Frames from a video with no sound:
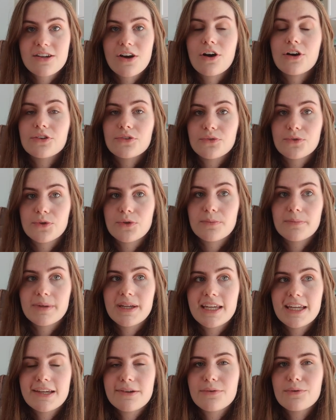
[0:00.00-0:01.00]
on
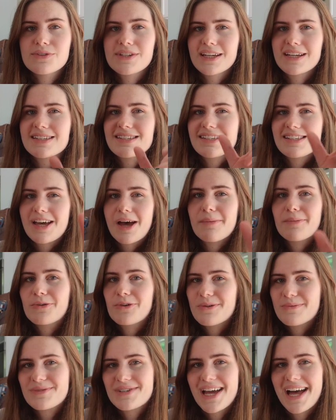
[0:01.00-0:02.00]
groupme it was like a sub
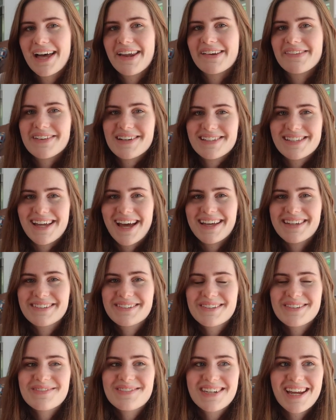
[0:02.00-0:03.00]
group chat of our SAS
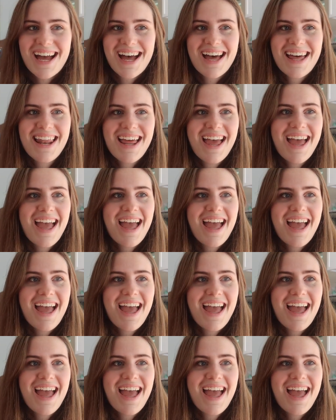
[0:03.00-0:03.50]
group chat